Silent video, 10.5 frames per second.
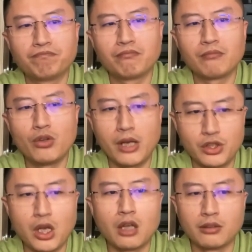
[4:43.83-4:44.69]

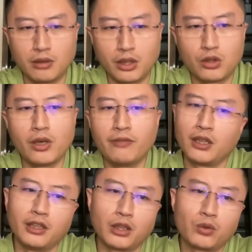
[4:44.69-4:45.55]
US dollar
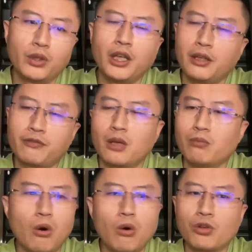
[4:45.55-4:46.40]
equivalent liquidity
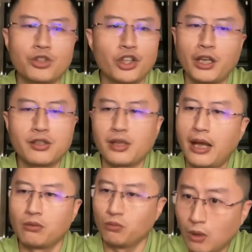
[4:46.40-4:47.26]
from all chains
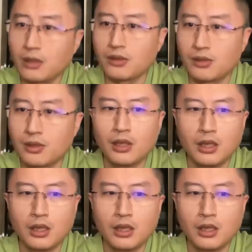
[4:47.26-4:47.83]
at once,